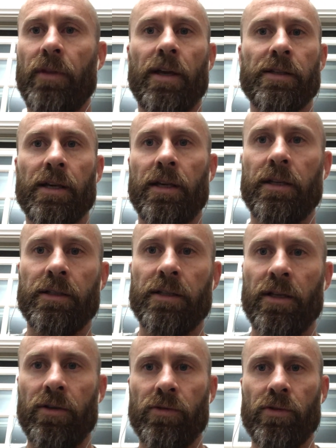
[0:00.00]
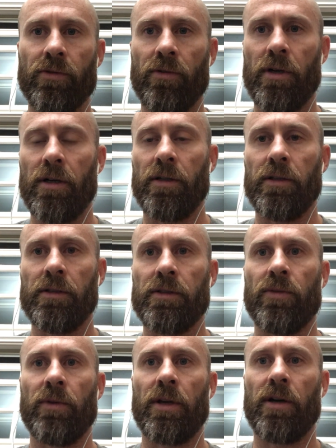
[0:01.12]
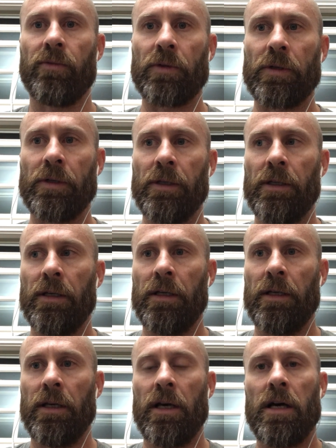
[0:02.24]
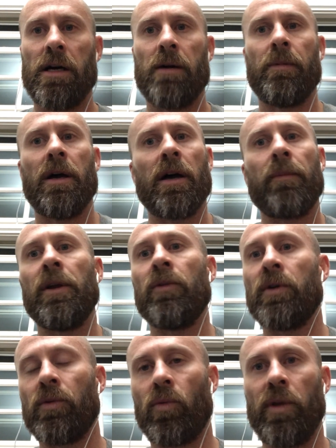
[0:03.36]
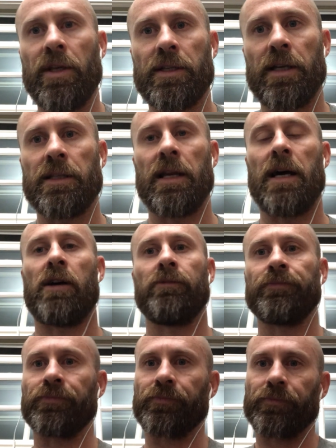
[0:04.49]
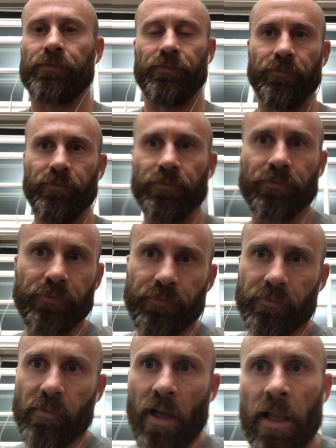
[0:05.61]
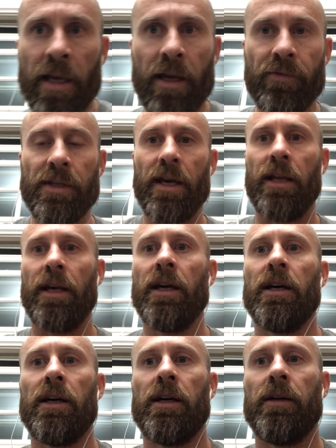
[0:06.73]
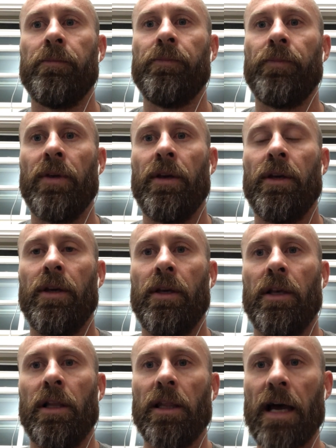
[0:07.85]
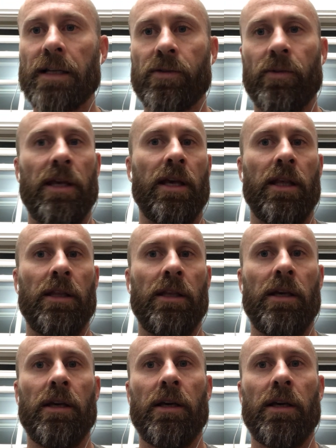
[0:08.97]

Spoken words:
as I continue to recover. I'm in week 6 now. Like I've said, last weekend